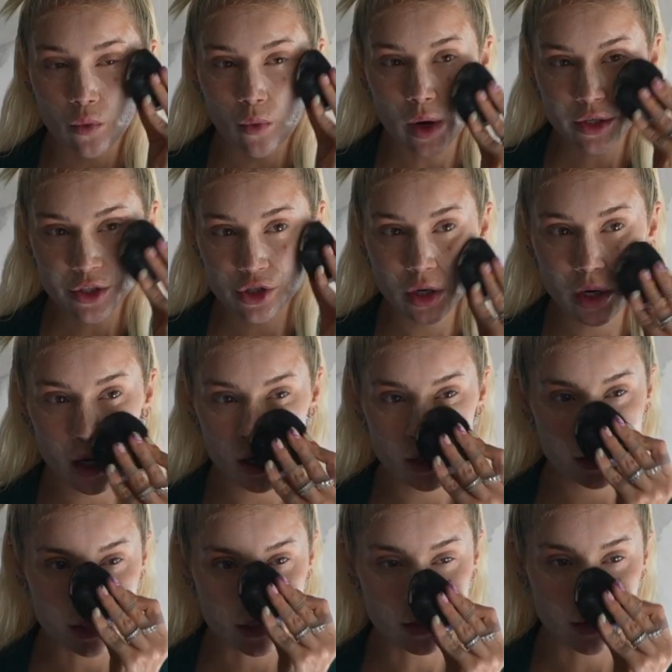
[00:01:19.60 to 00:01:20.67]
One
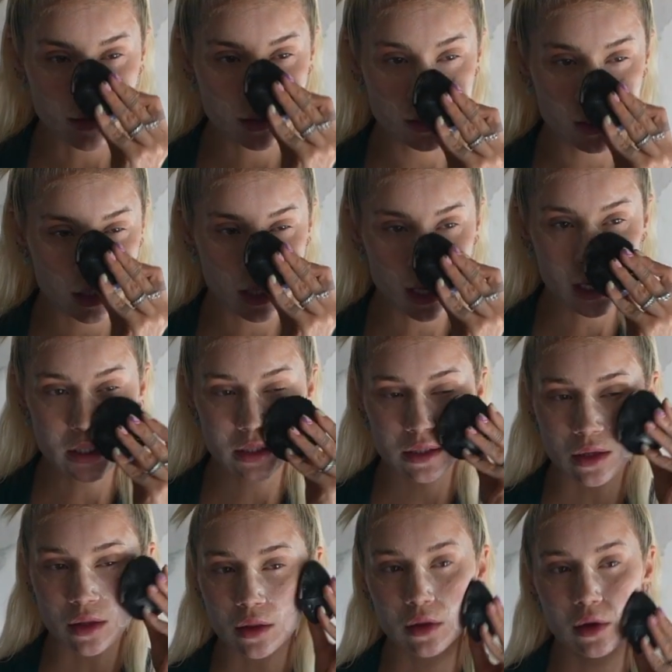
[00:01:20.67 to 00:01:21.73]
charge is going to last
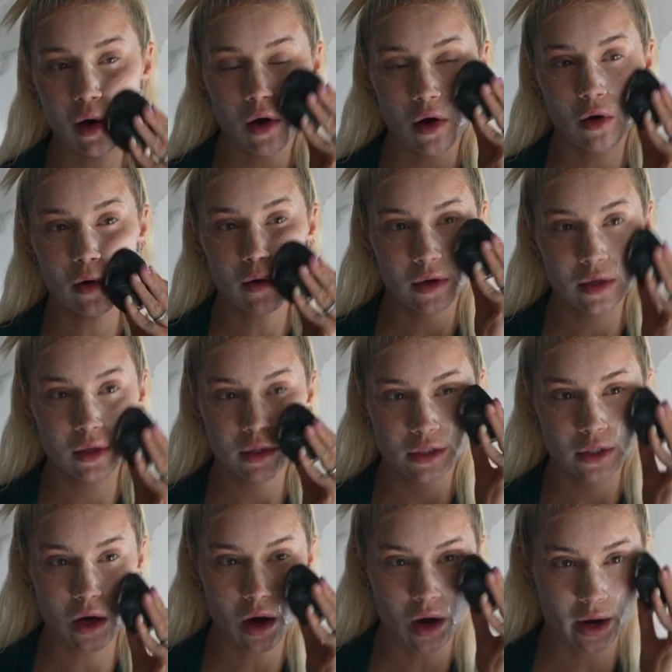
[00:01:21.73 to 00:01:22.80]
a long
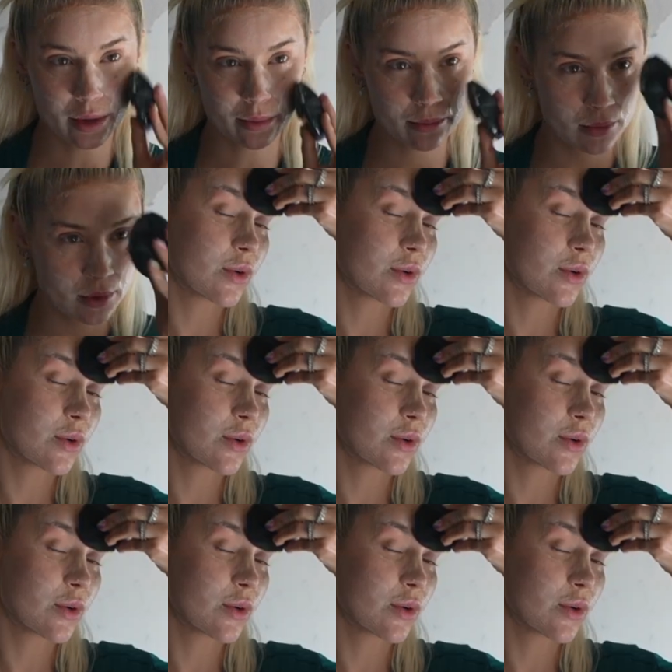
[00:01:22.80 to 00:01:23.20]
time,